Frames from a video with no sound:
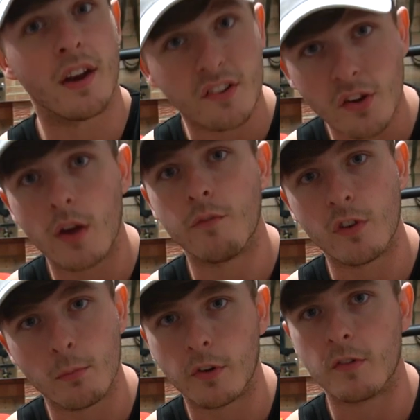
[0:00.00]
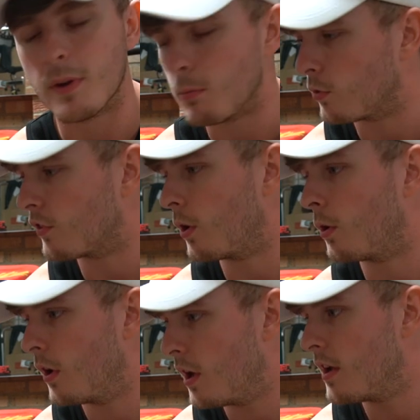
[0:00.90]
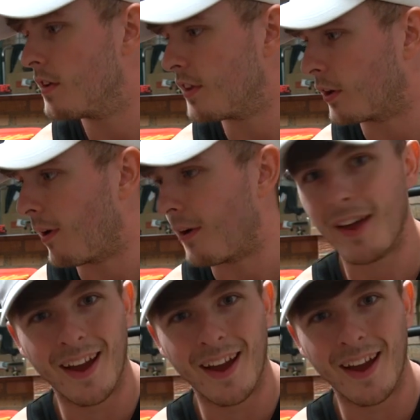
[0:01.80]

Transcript: exciting few months, people. So stick around.